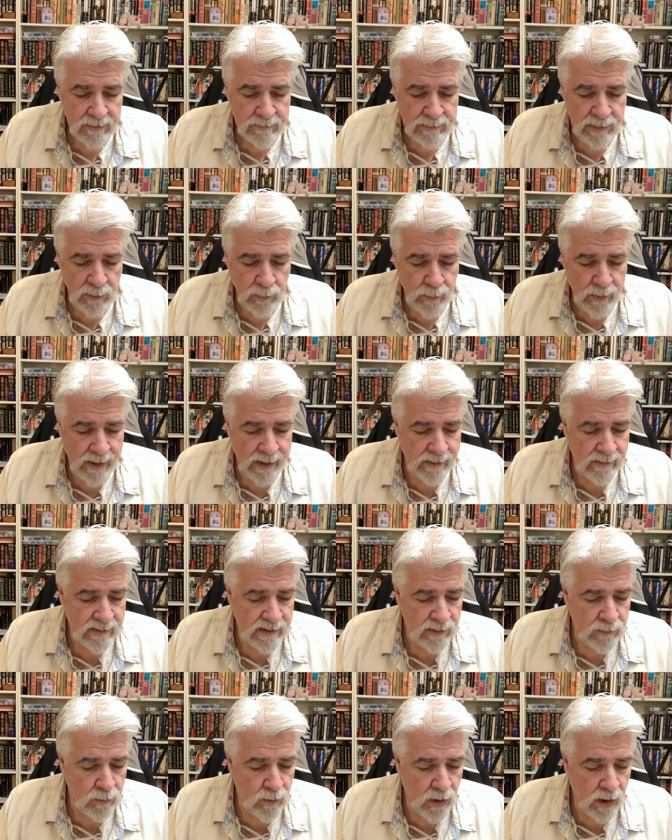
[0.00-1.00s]
be
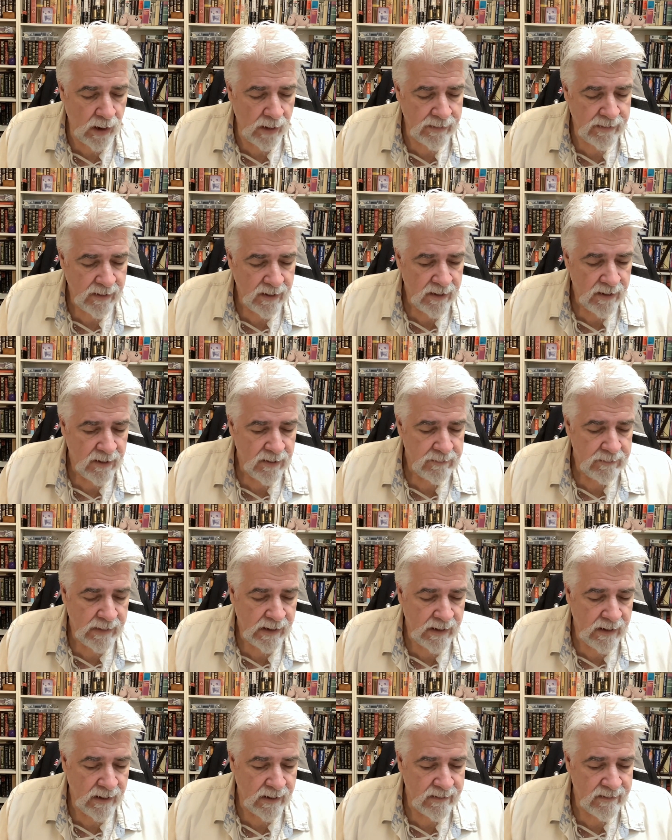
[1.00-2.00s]
wildly wroth,
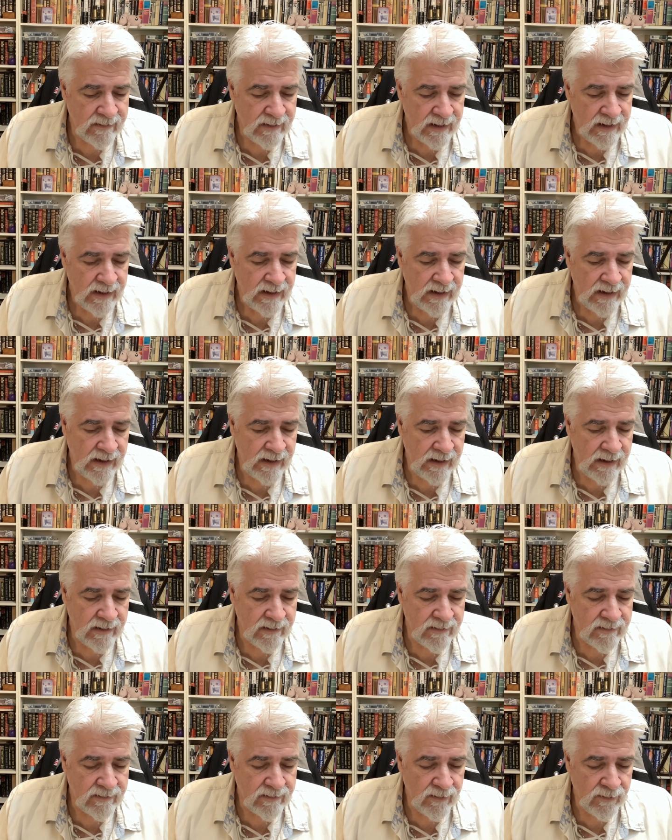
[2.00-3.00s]
because he
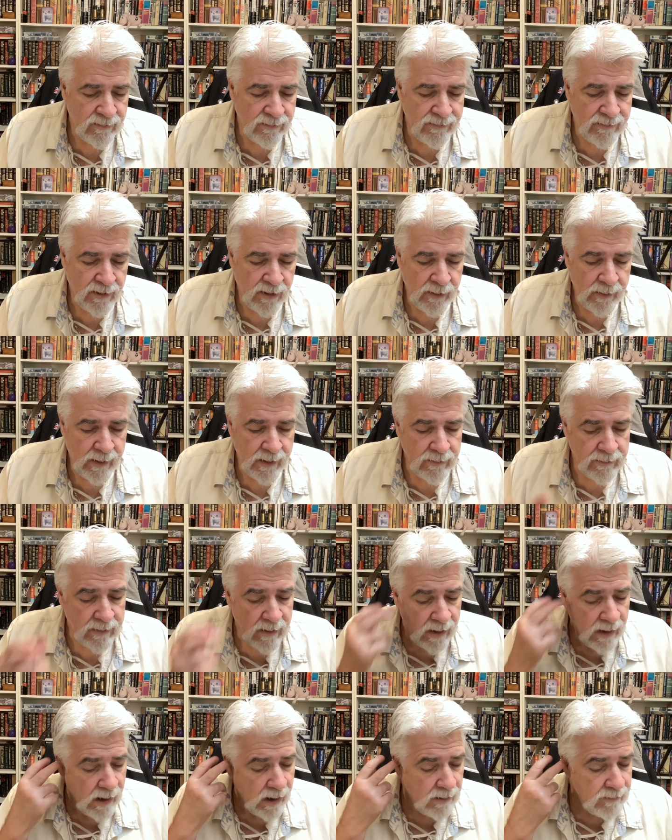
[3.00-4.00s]
is so far out
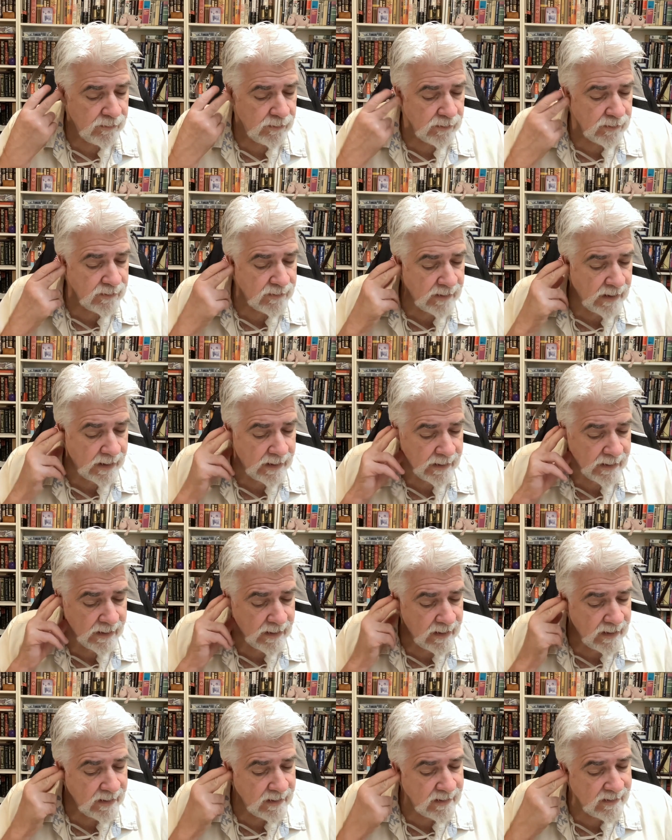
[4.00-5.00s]
of her sight,
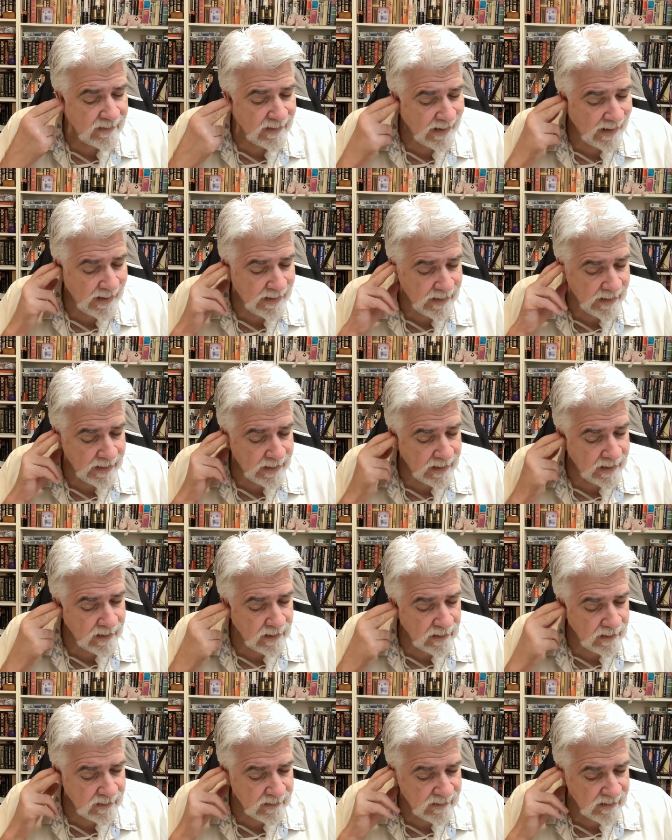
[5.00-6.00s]
this handy
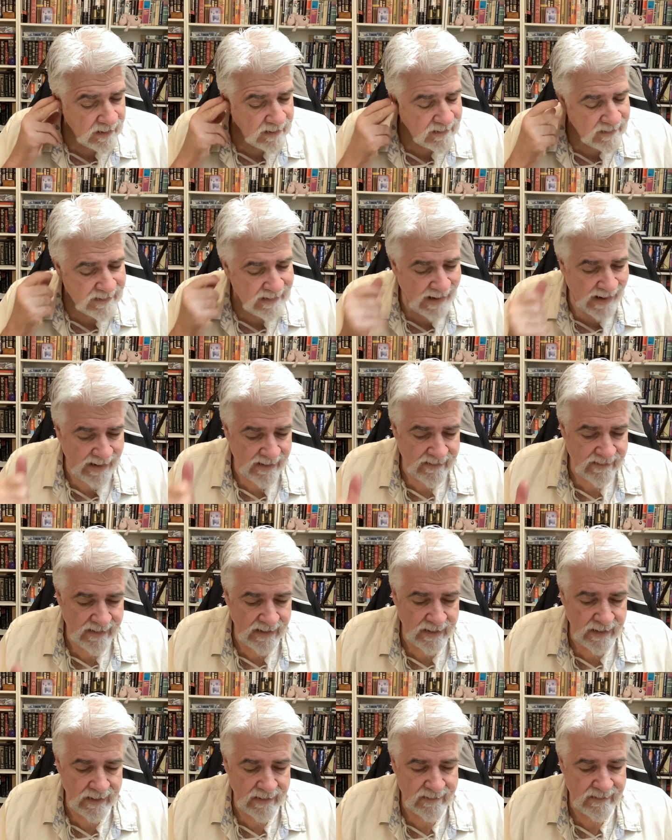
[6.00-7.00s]
Nicholas stands
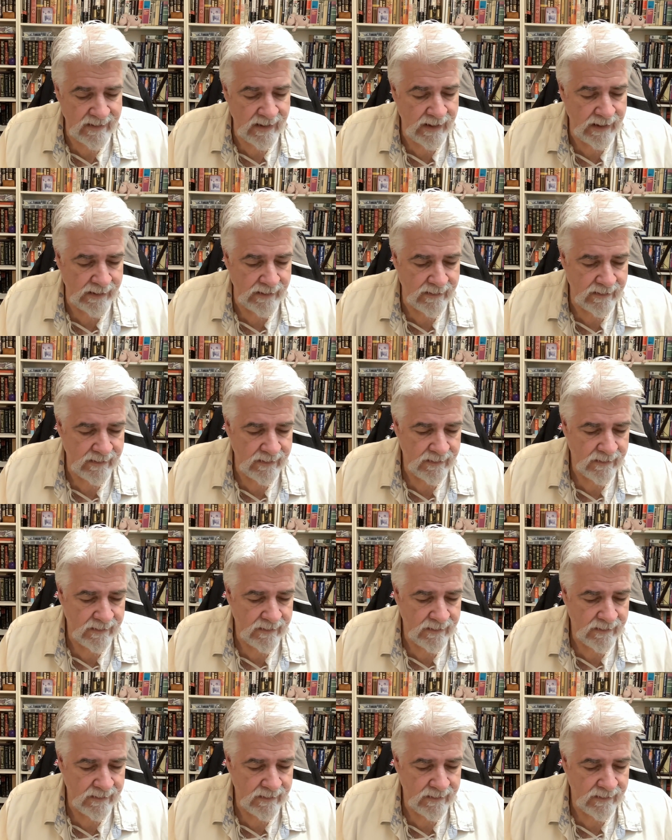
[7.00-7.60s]
in his light.